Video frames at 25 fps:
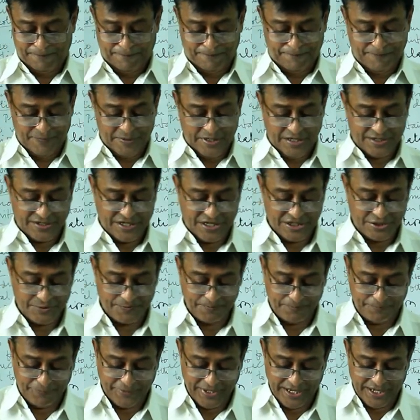It is
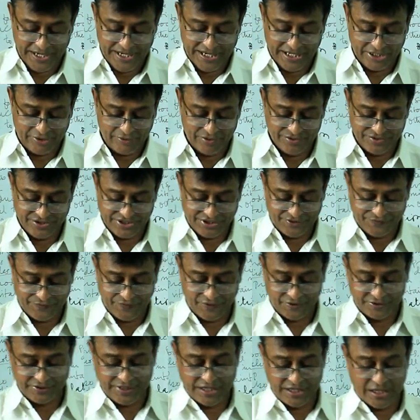prerequisite
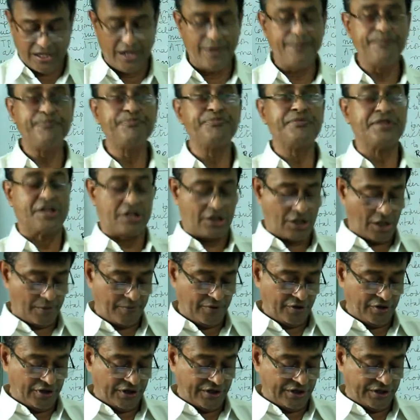for the
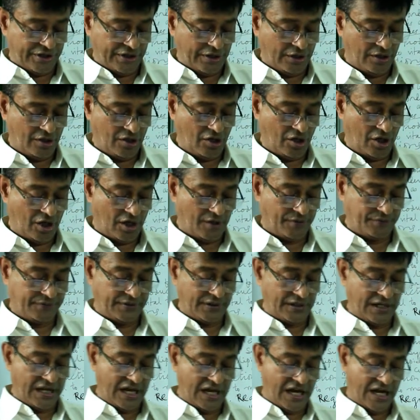community of
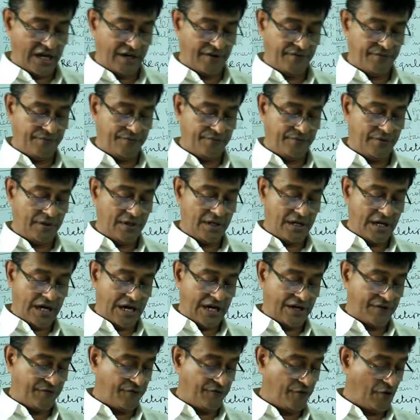the life
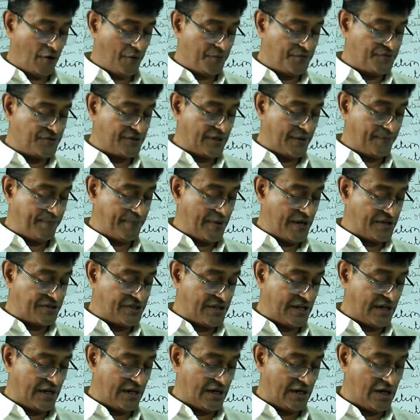and forms the
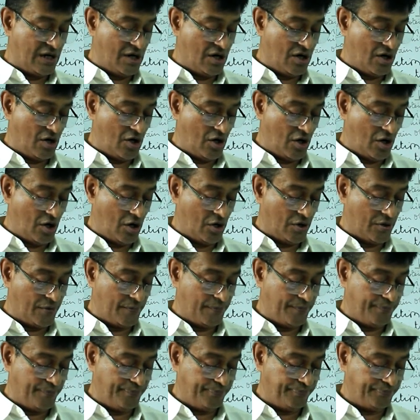basic
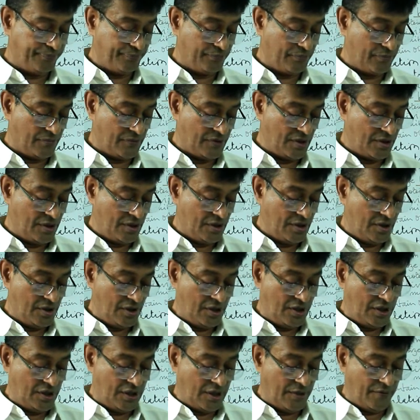or
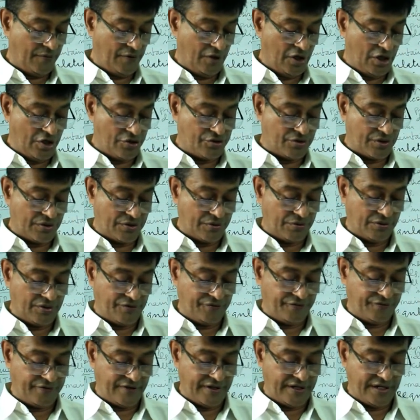evolution to the
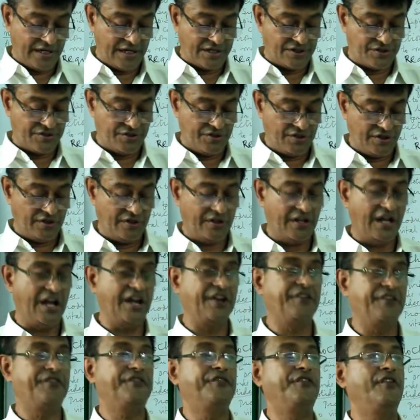various
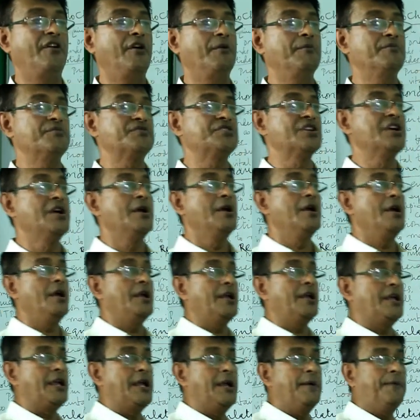life forms.
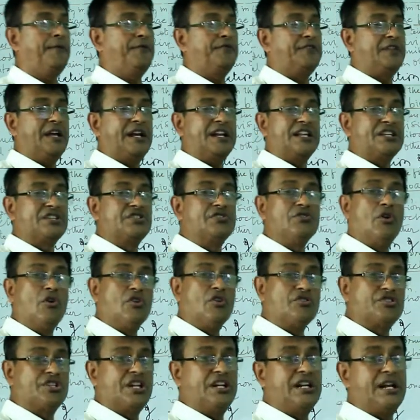If there is no
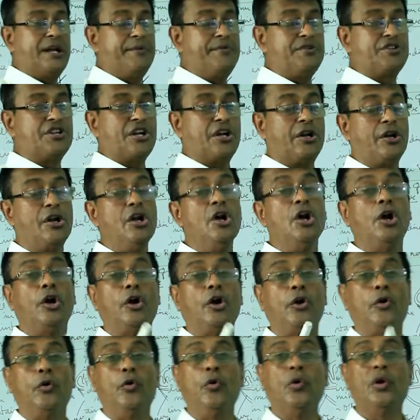cell division,
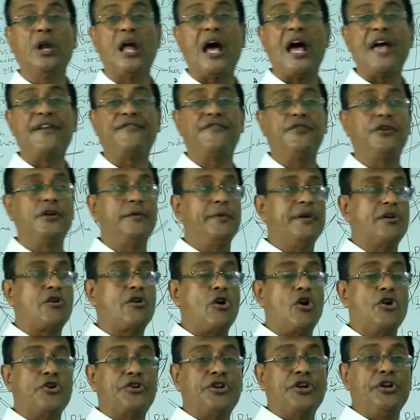no life will be
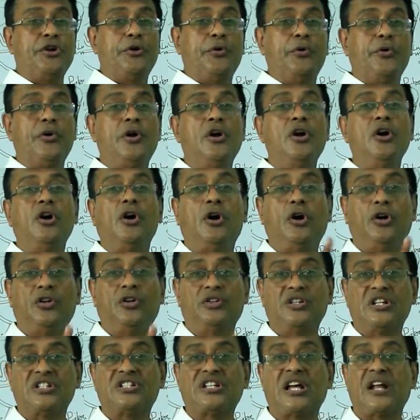continued on
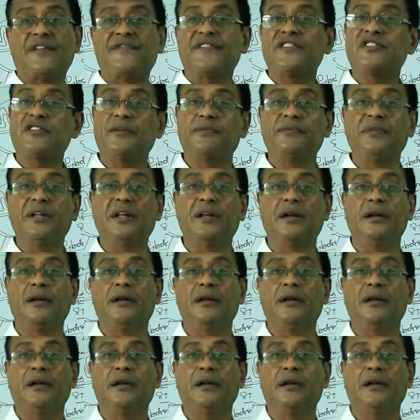the surface of the